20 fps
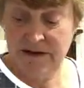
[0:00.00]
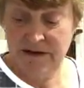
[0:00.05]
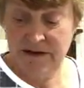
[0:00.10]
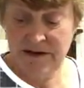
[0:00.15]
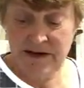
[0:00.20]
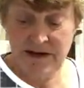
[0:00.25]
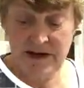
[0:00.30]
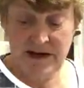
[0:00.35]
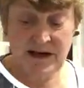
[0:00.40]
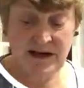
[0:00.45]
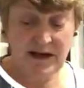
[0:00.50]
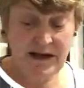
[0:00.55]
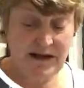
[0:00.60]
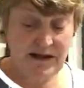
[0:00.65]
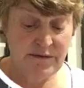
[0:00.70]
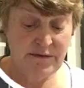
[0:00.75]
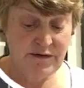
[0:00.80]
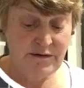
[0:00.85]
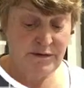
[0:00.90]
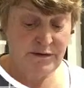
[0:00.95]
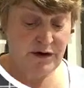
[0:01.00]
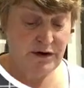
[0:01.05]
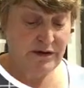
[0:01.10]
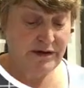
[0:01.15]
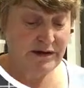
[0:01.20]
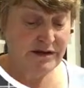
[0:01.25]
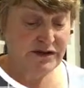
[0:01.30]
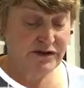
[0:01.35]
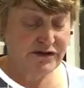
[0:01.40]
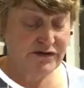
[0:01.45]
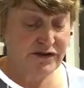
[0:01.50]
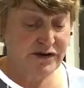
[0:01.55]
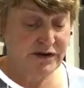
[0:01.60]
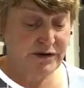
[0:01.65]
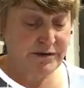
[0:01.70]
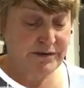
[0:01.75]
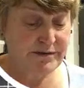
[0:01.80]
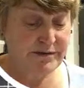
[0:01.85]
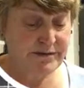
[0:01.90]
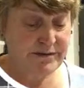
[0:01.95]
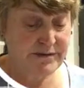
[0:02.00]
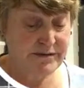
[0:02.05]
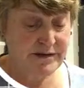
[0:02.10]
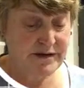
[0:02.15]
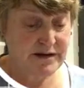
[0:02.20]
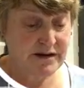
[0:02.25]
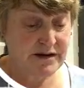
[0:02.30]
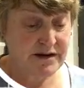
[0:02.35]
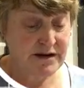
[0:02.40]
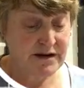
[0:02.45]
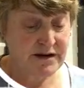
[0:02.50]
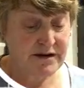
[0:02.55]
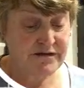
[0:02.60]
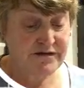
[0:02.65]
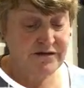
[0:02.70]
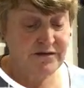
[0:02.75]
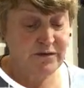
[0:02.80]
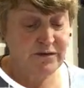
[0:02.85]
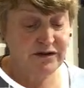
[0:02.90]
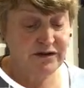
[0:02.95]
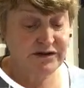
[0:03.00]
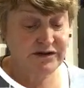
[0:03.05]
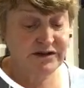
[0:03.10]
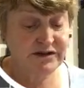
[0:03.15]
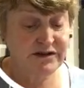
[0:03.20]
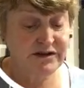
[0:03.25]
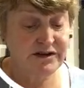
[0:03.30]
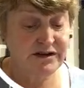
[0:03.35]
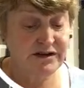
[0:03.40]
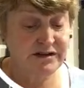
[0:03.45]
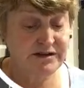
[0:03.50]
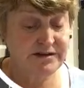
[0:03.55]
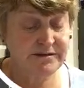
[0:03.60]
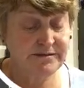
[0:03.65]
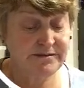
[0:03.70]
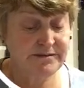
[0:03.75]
Okay, and then we'll poke this through from one side.